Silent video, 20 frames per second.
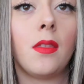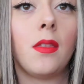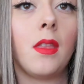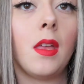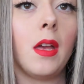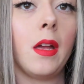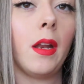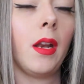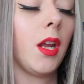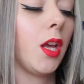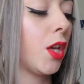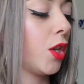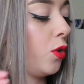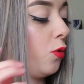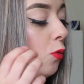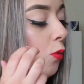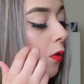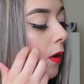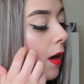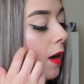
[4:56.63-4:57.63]
Then
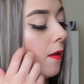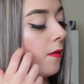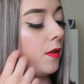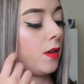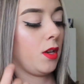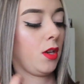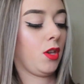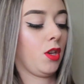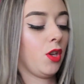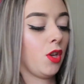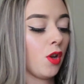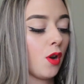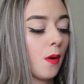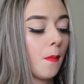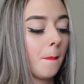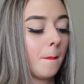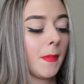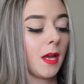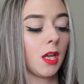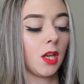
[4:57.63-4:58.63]
you grab
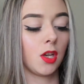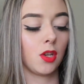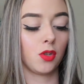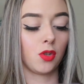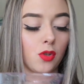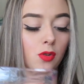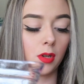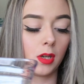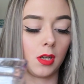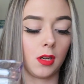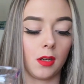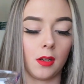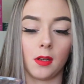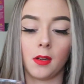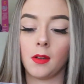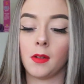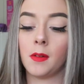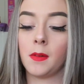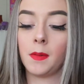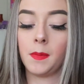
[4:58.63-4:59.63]
your mango drink
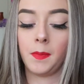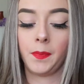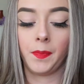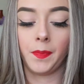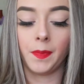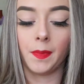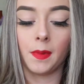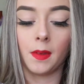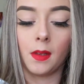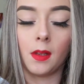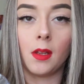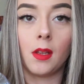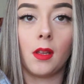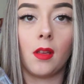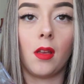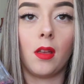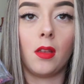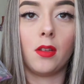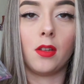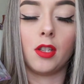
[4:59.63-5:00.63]

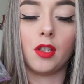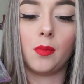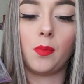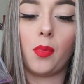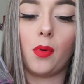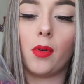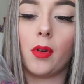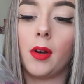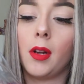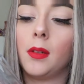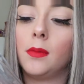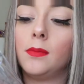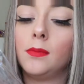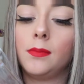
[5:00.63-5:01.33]
and just pour it.